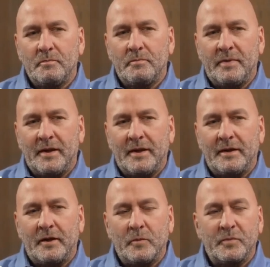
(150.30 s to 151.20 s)

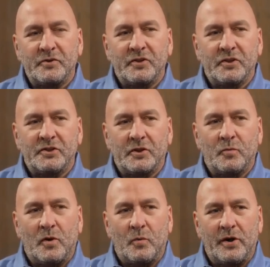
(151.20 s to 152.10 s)
being in a position
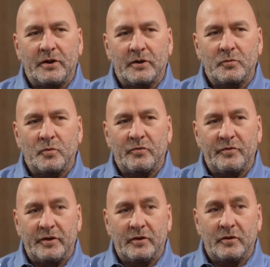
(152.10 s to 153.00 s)
where we can
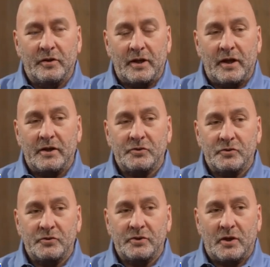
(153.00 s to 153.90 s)
reveal the
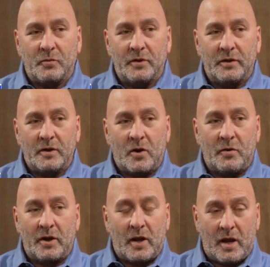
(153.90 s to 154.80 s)
answers that we
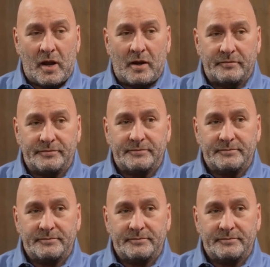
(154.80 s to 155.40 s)
already have.